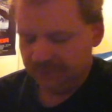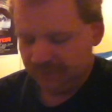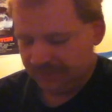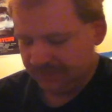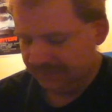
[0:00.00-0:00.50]

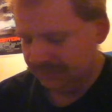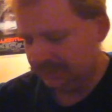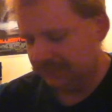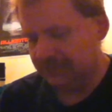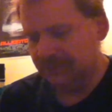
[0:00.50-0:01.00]
Yeah,
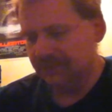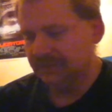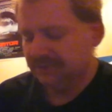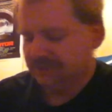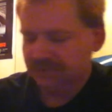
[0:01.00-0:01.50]
alright.
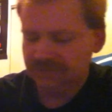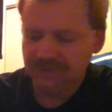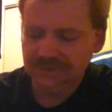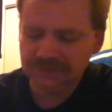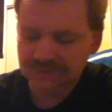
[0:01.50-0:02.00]

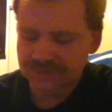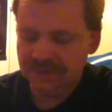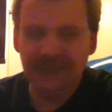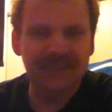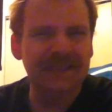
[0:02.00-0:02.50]

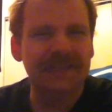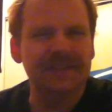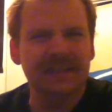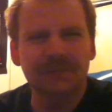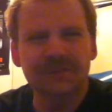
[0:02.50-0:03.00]
And I
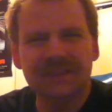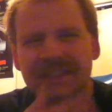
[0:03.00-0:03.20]
think that movie's